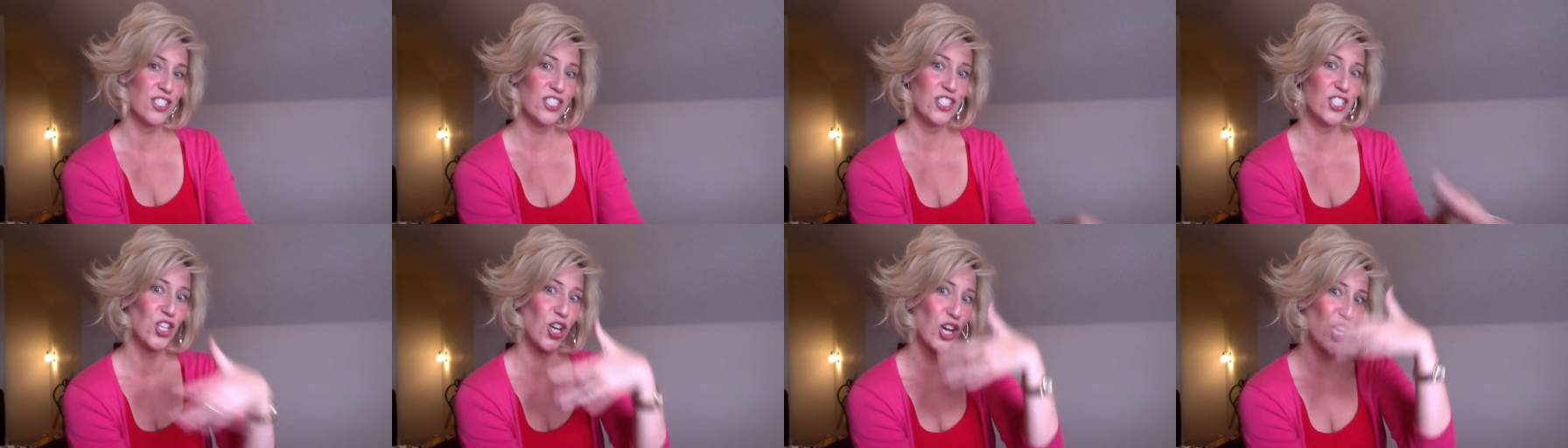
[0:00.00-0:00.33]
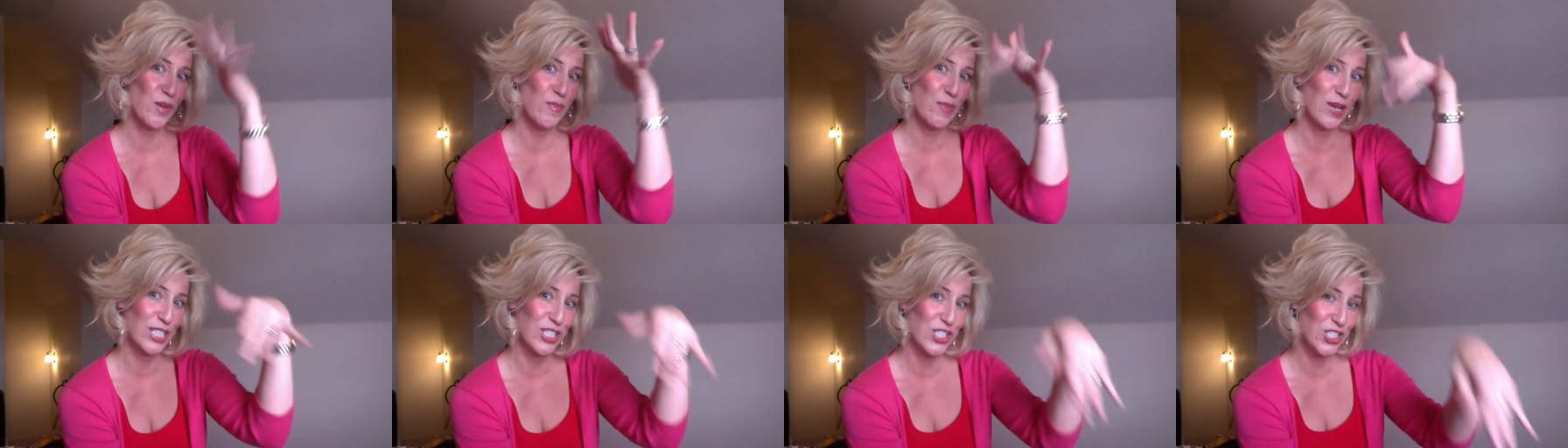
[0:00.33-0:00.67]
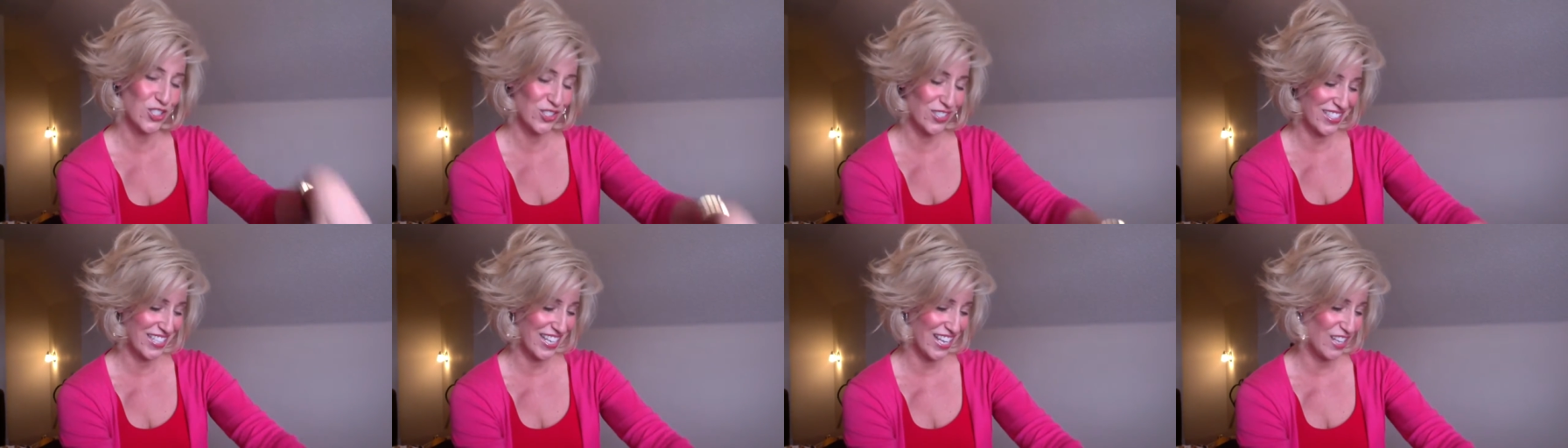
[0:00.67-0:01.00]
Talk amongst
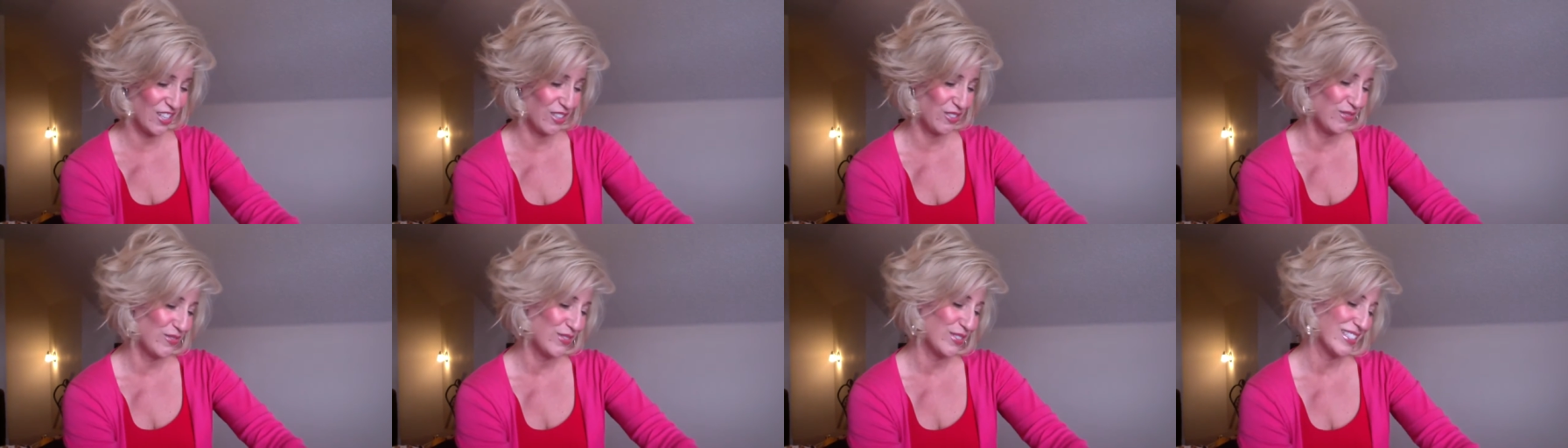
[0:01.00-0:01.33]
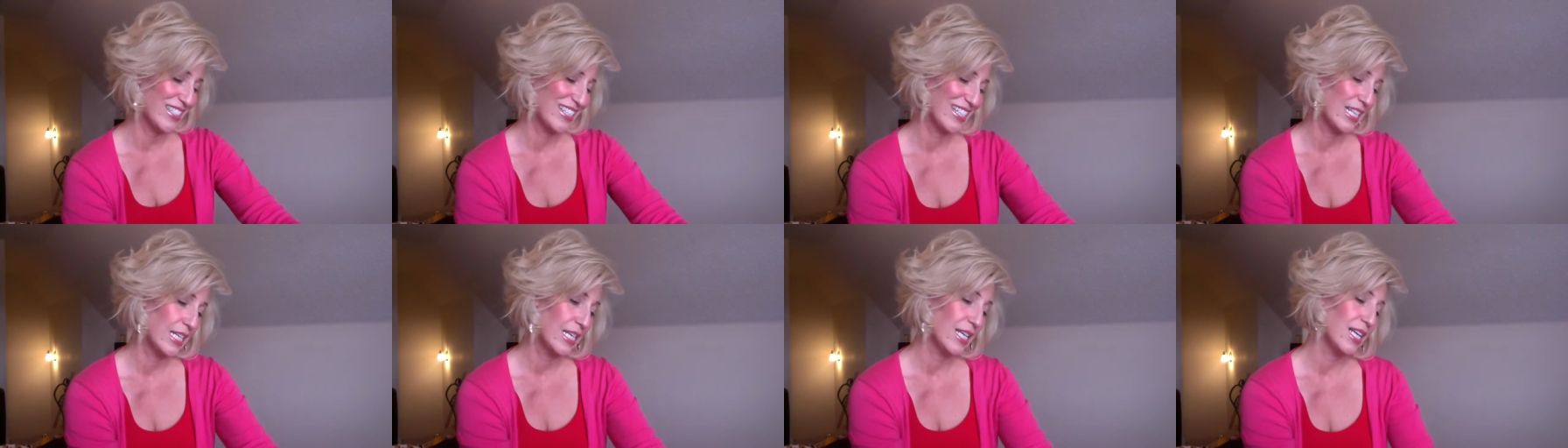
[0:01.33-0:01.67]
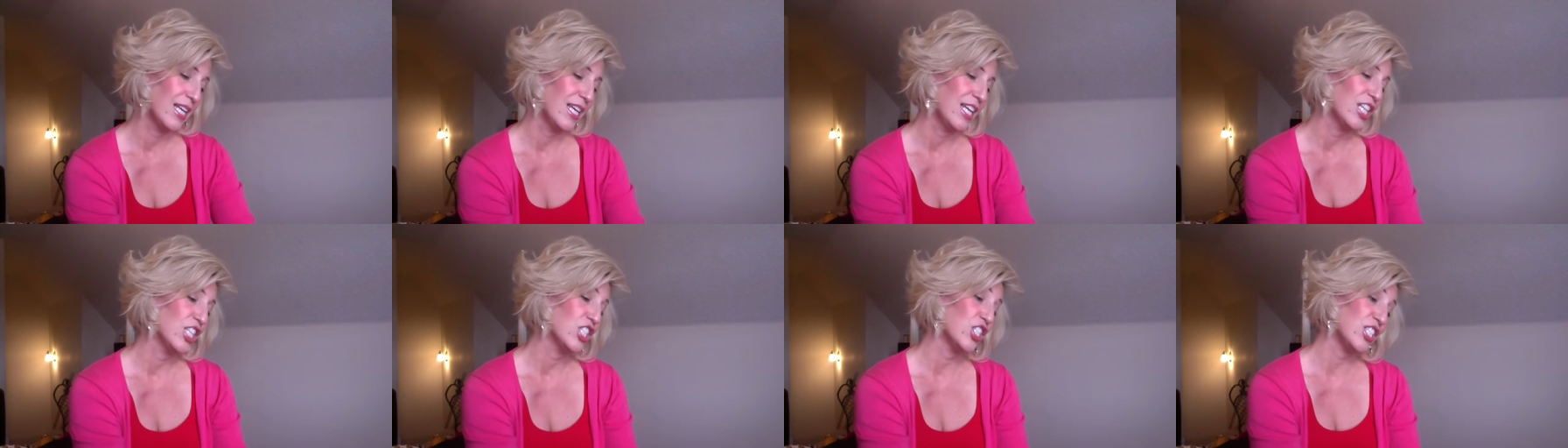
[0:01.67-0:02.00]
yourselves.
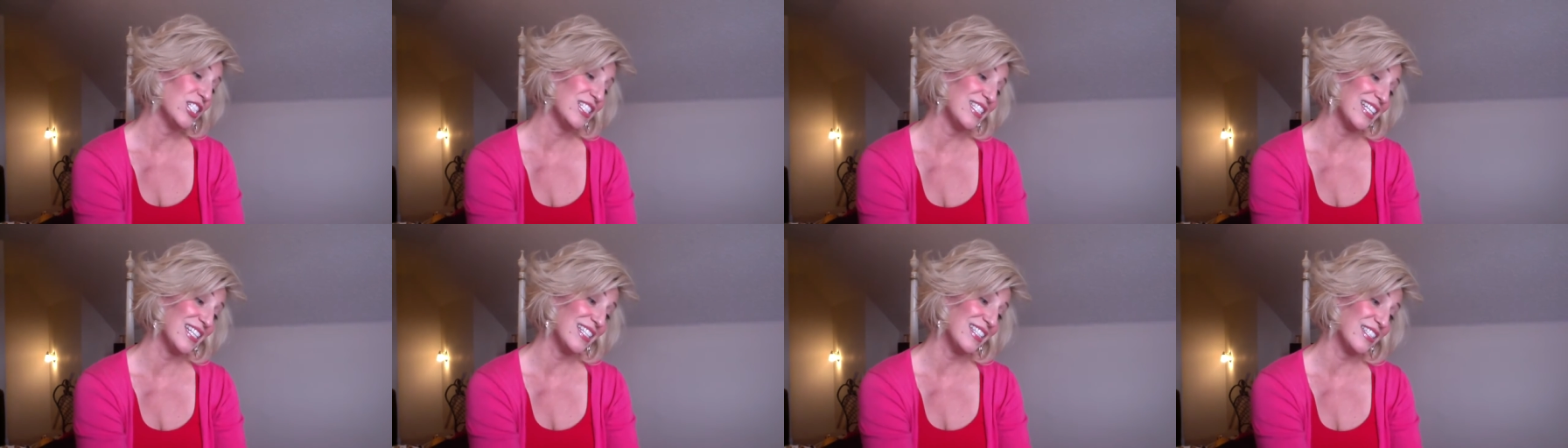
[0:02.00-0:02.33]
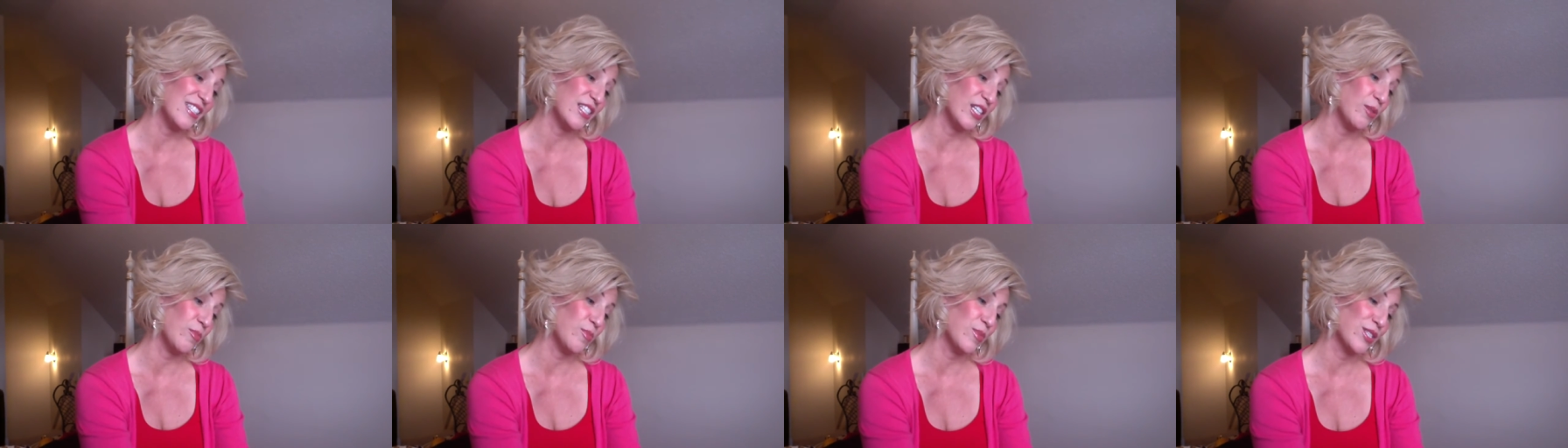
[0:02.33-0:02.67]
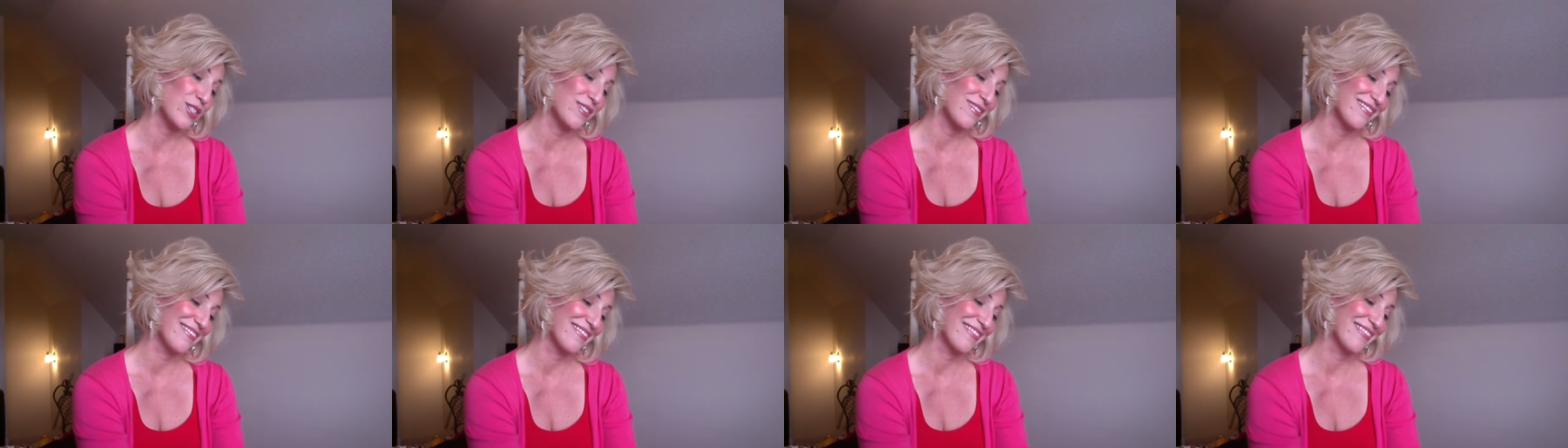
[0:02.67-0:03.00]
She's unzipped.